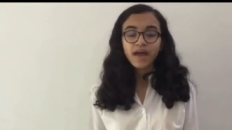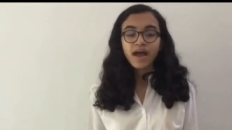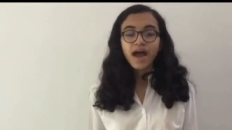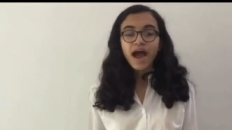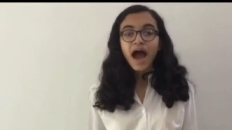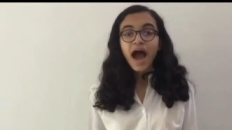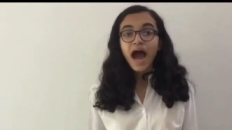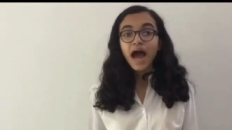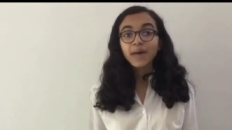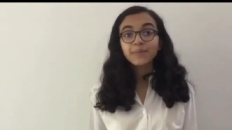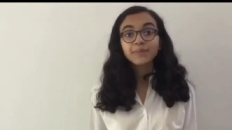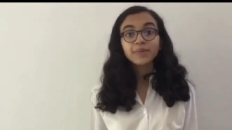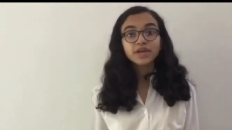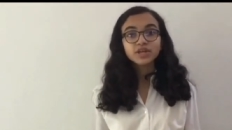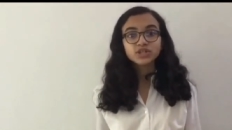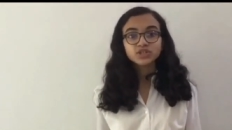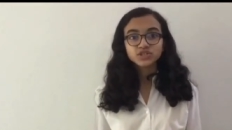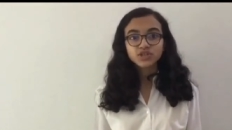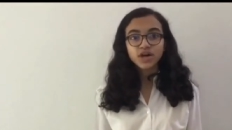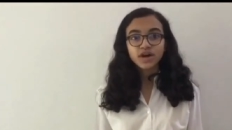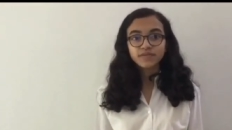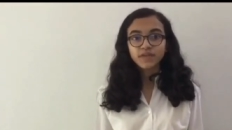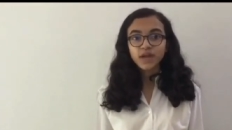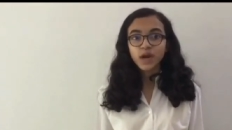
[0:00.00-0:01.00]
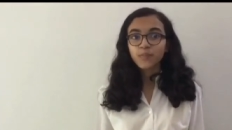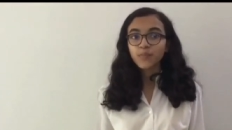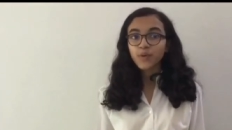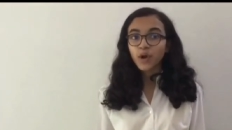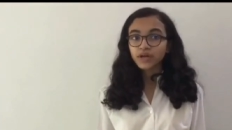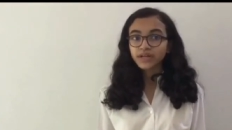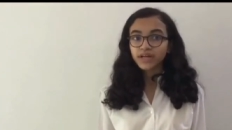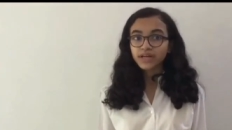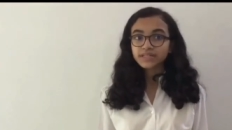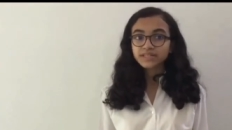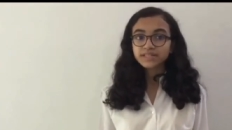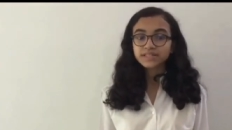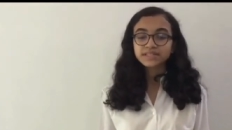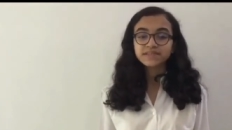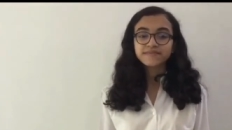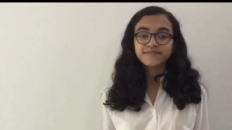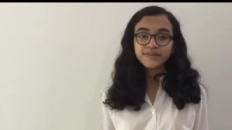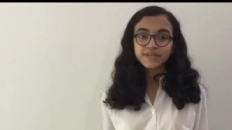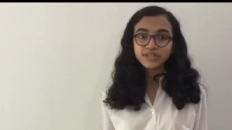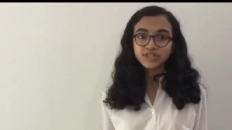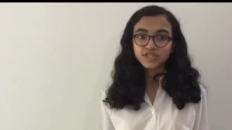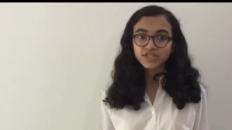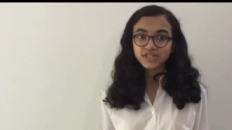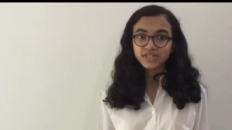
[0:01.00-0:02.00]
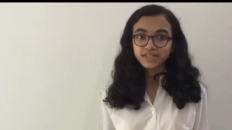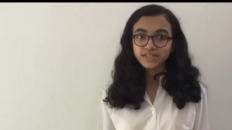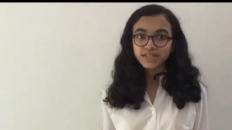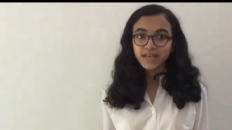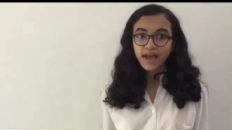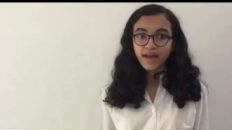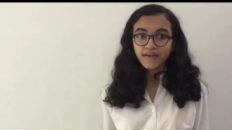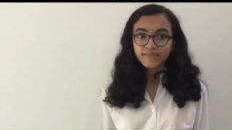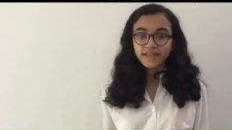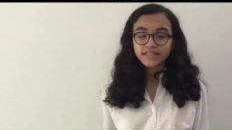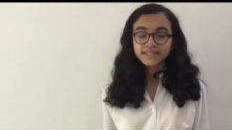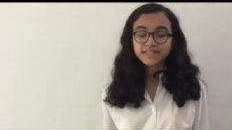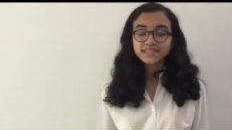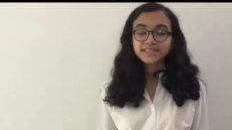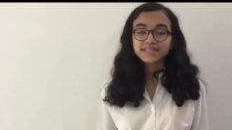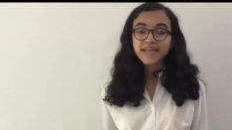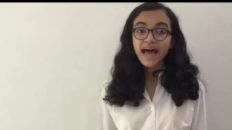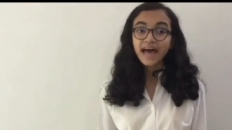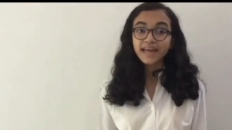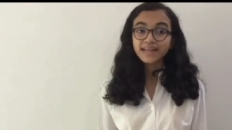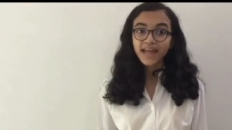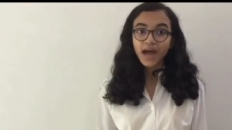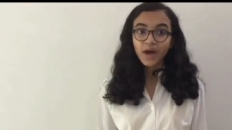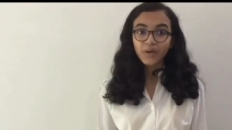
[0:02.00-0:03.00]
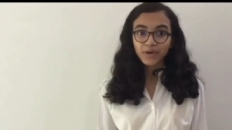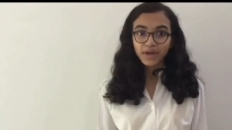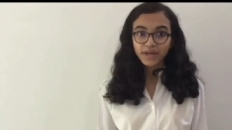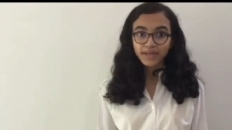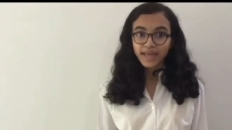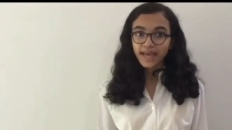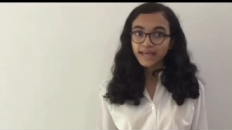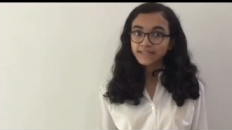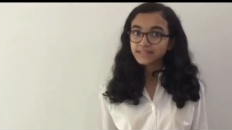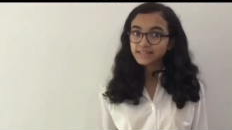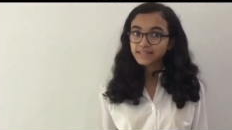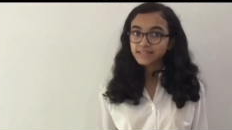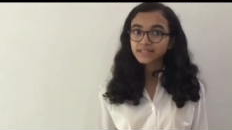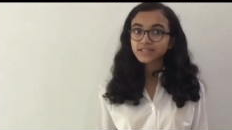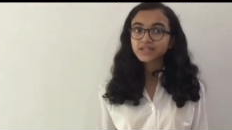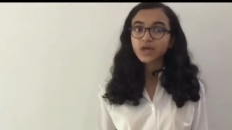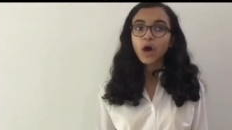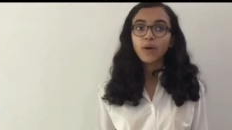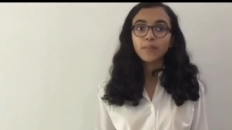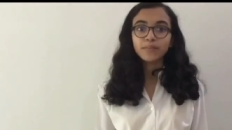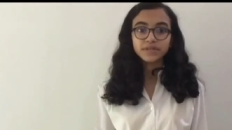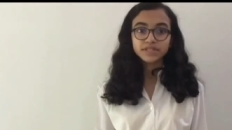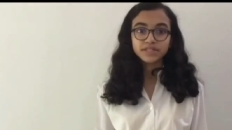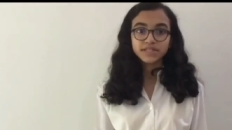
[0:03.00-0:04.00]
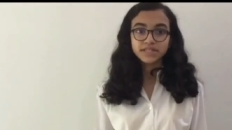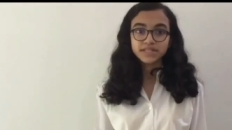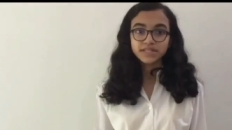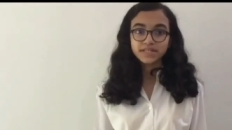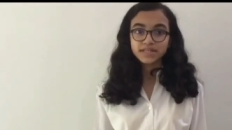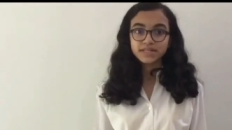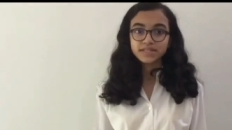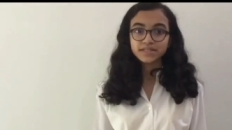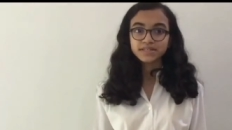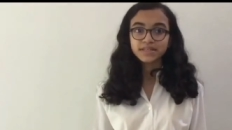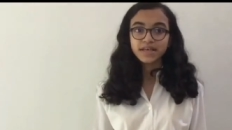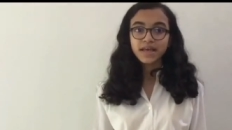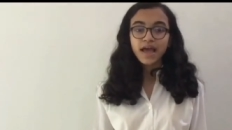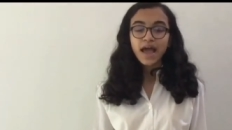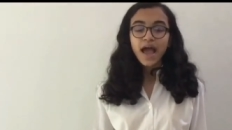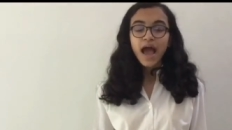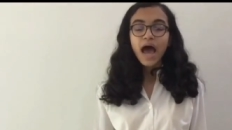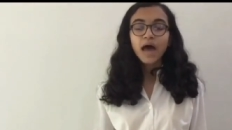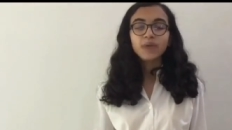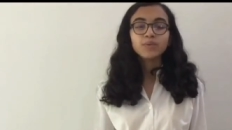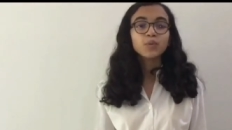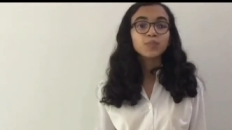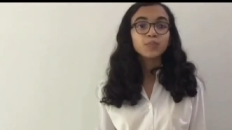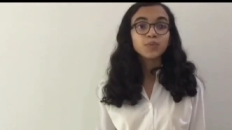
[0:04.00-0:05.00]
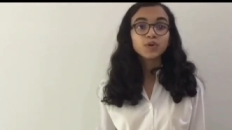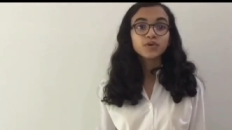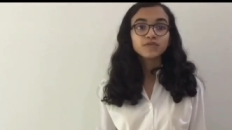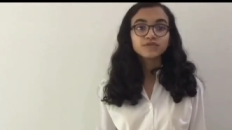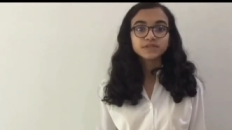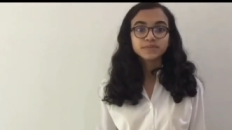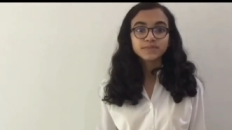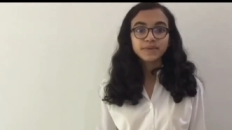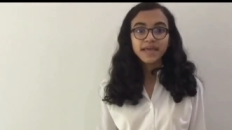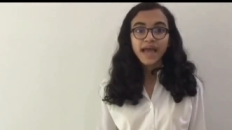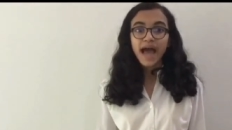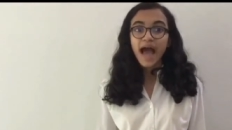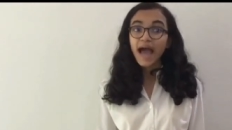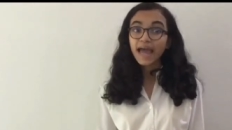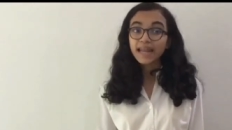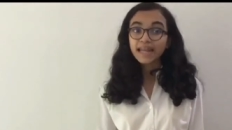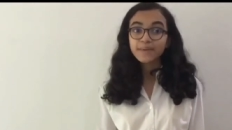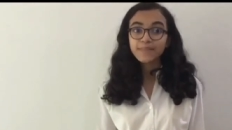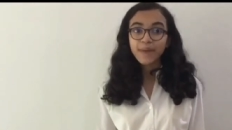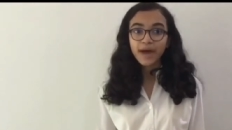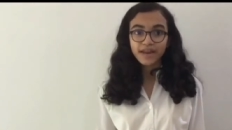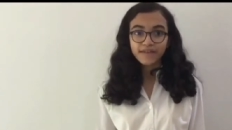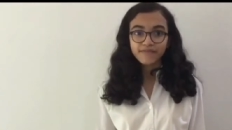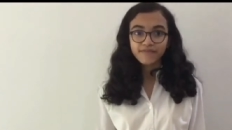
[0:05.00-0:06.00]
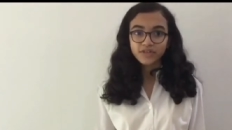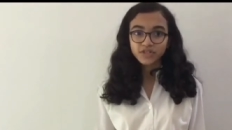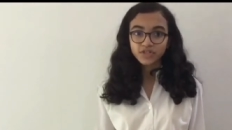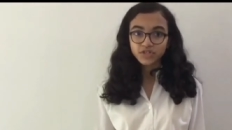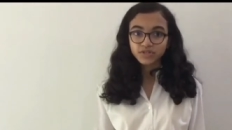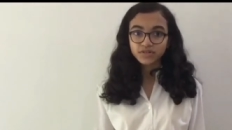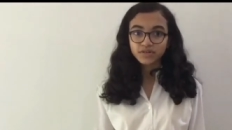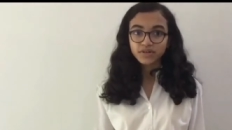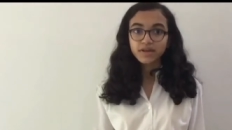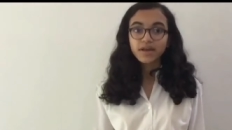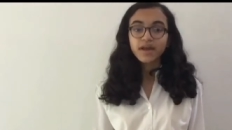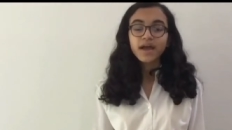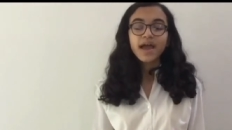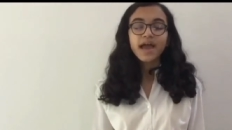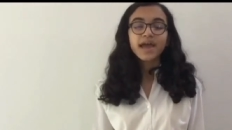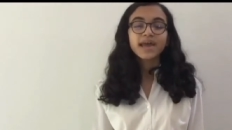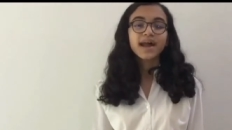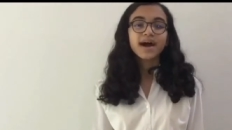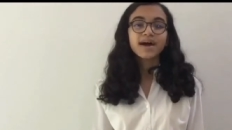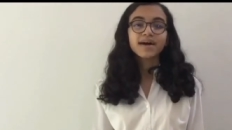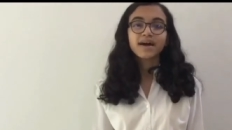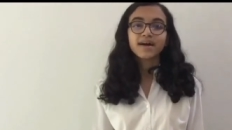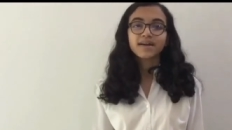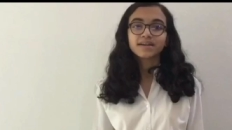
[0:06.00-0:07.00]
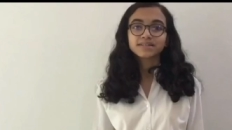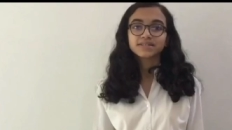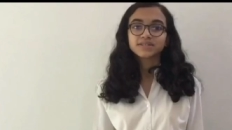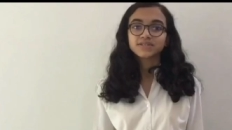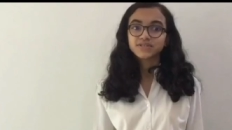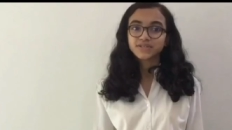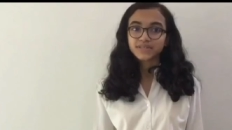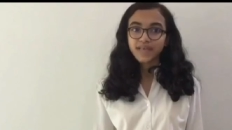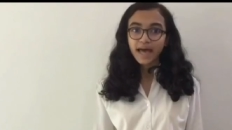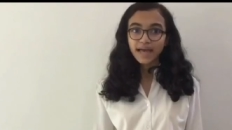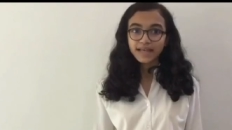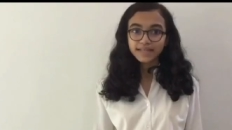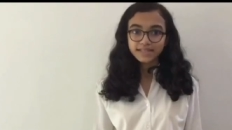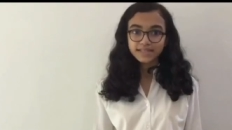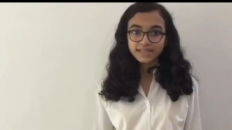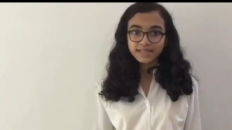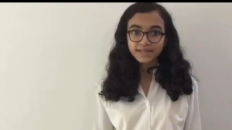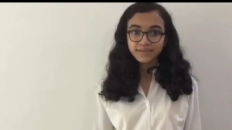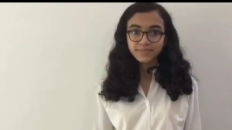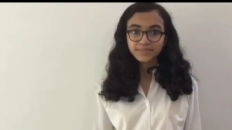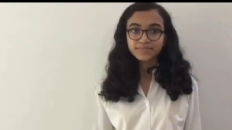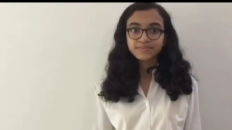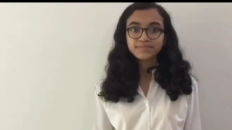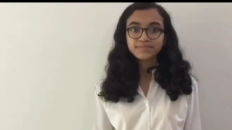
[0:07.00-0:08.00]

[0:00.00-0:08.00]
I make sure that our product has features that stand out against its competitors and will prove to be highly beneficial in our current society.